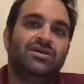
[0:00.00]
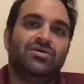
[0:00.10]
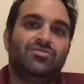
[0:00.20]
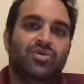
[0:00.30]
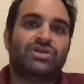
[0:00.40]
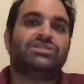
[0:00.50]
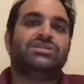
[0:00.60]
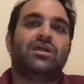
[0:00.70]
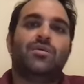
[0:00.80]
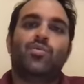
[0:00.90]
projects
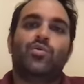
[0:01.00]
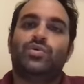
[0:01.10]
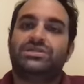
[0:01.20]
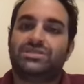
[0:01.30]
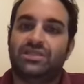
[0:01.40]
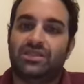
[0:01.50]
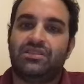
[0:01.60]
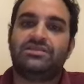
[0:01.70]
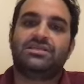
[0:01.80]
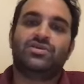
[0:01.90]
that are more risky,
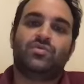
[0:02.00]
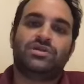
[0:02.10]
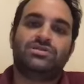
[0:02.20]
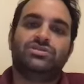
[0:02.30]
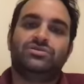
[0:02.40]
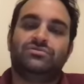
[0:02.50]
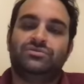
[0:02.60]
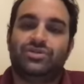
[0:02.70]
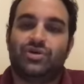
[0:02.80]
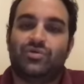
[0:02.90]
things that you want
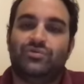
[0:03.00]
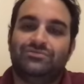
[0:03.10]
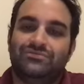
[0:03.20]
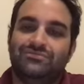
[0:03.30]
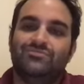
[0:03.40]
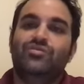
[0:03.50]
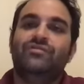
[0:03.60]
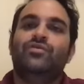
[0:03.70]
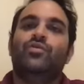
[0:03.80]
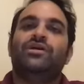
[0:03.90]
to move
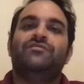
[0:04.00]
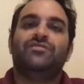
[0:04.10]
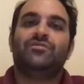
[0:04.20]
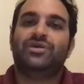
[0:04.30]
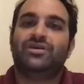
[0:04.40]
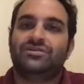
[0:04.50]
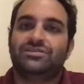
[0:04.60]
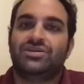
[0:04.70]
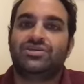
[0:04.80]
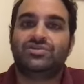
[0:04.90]
away from because
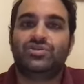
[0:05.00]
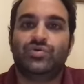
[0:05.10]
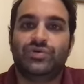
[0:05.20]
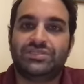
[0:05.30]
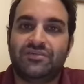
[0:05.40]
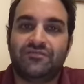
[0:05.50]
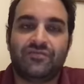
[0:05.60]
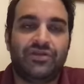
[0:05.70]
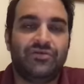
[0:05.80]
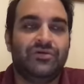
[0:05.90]
they're too risky for
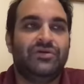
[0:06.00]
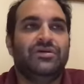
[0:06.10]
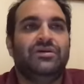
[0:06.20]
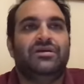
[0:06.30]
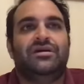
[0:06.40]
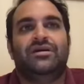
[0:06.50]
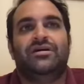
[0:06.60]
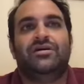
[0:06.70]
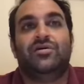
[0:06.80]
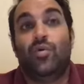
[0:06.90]
you.
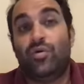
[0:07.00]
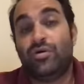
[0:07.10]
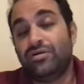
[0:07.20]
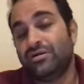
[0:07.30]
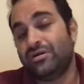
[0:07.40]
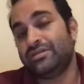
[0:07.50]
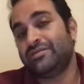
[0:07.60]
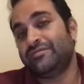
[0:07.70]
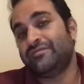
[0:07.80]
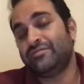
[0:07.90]
Or the
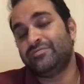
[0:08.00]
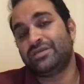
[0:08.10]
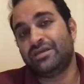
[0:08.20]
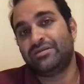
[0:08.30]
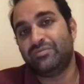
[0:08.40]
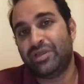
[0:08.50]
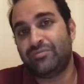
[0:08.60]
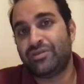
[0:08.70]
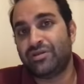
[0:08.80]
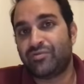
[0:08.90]
flip side, maybe
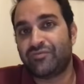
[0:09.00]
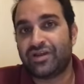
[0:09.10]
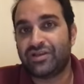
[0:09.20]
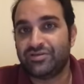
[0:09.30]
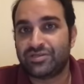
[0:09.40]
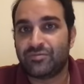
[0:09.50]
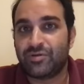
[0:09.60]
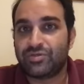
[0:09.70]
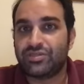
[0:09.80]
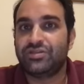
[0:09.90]
they're providing you some
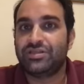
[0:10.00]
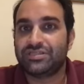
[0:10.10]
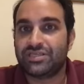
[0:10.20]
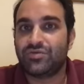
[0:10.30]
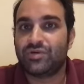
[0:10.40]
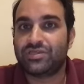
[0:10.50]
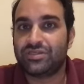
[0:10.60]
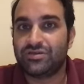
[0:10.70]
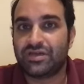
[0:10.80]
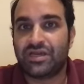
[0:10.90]
opportunities that you want to
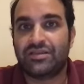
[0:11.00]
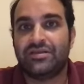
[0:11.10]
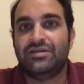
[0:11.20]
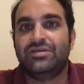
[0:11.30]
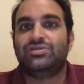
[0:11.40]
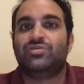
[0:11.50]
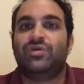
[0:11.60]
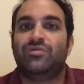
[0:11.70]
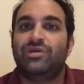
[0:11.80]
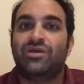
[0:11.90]
look at. So
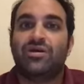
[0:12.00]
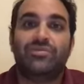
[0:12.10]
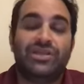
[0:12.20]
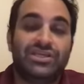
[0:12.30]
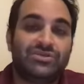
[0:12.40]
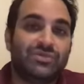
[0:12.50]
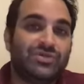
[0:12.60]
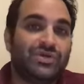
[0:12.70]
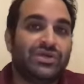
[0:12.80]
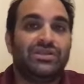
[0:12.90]
maybe a combination
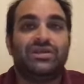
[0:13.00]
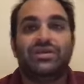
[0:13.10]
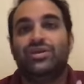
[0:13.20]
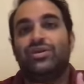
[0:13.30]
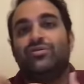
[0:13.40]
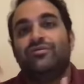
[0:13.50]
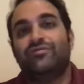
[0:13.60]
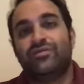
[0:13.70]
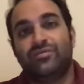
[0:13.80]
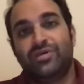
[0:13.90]
between, a
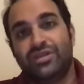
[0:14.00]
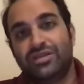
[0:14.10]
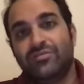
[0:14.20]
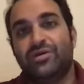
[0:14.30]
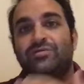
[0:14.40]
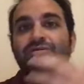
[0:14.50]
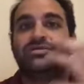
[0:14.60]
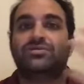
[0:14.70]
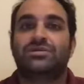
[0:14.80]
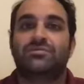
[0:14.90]
vulnerability, but also
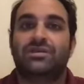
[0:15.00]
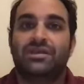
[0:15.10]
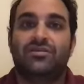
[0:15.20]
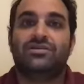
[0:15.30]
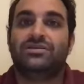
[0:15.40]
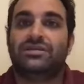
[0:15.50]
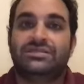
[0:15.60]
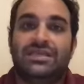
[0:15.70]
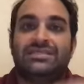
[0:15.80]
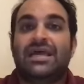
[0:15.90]
something that
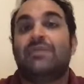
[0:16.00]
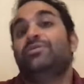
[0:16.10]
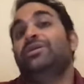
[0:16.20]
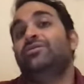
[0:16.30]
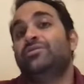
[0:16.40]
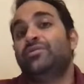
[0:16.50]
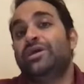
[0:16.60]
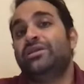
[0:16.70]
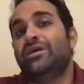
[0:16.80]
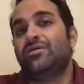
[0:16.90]
is happening
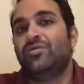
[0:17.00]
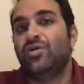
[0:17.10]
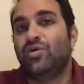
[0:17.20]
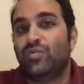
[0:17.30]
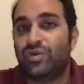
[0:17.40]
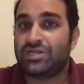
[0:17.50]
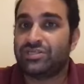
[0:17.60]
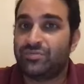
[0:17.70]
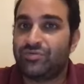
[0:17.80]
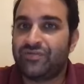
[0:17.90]
right now would
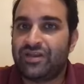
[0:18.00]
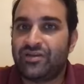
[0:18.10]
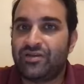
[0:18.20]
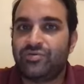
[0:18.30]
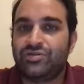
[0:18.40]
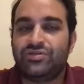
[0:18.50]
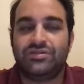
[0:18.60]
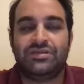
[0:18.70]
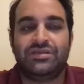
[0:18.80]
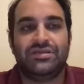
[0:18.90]
actually provide an
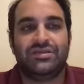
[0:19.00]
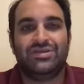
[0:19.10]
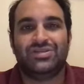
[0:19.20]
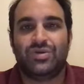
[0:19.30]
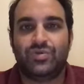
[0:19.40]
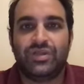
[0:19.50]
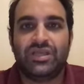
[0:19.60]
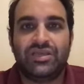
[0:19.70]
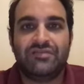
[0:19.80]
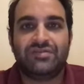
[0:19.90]
opportunity. So it really
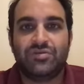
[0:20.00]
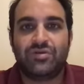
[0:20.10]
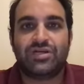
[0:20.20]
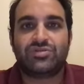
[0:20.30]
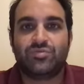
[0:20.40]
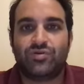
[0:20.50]
gives you much more